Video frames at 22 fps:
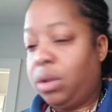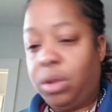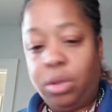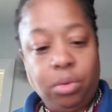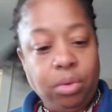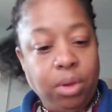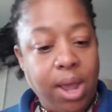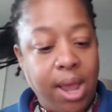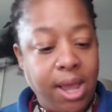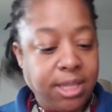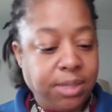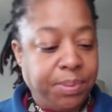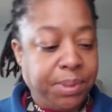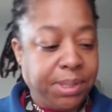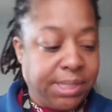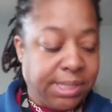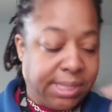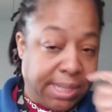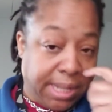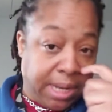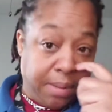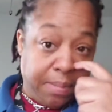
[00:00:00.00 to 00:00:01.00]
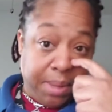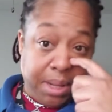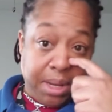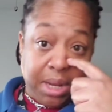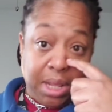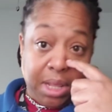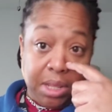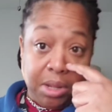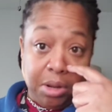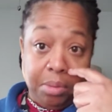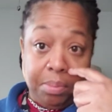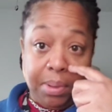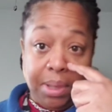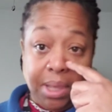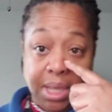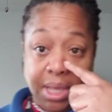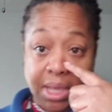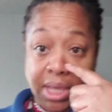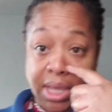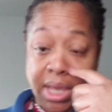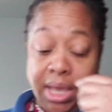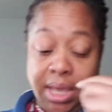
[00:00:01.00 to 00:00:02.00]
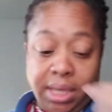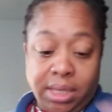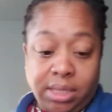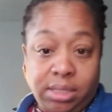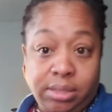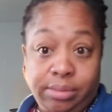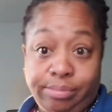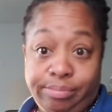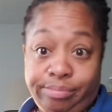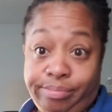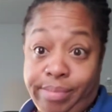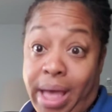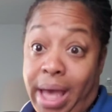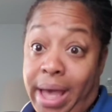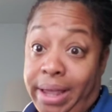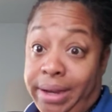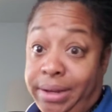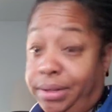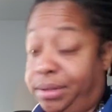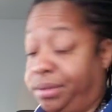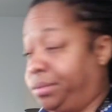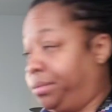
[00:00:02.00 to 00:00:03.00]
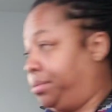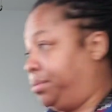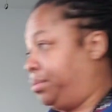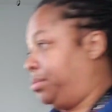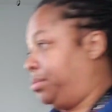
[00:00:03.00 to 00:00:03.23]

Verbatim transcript: Do you guys put cinnamon in your pancakes? I do.